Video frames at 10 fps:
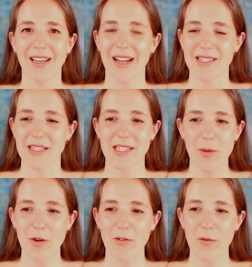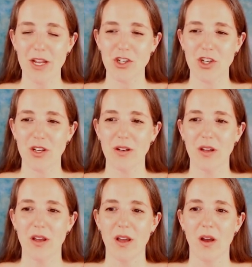It has the same information
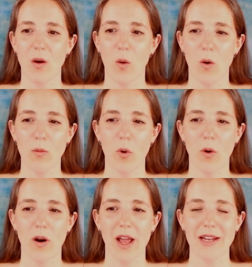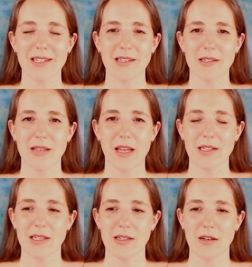or more and is list that is
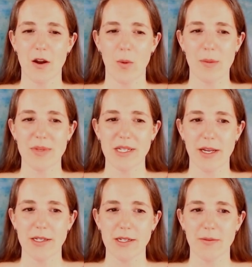listed on our website.